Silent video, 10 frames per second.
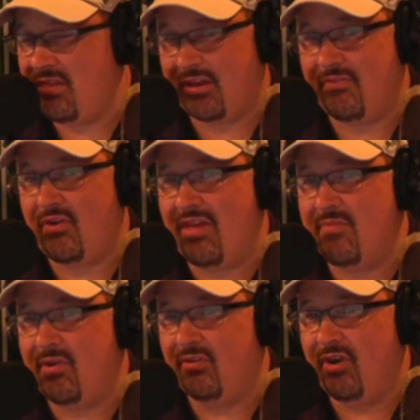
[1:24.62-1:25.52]
you, like if you're out in
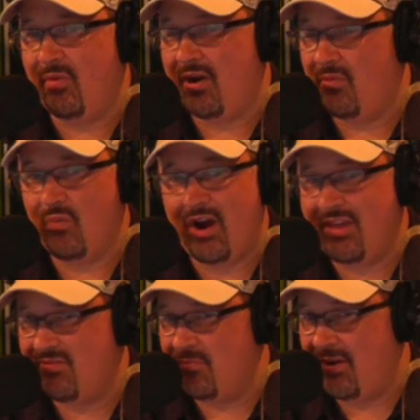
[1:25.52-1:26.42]
the middle of nowhere, why
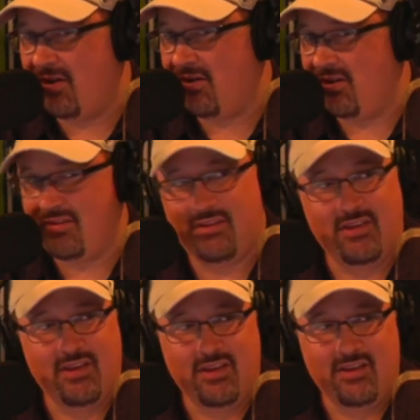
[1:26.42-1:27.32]
do you have to bury it?
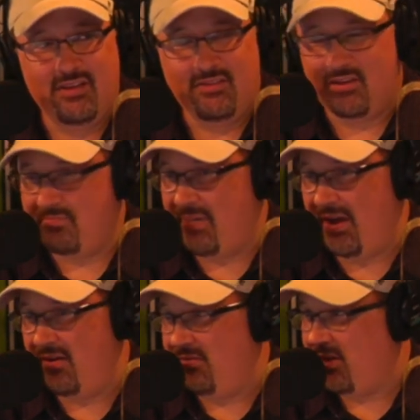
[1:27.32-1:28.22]
Like
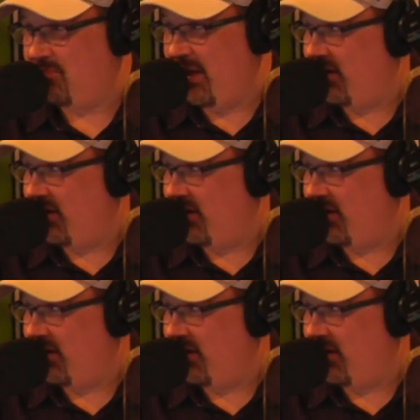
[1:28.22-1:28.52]
bears, just, like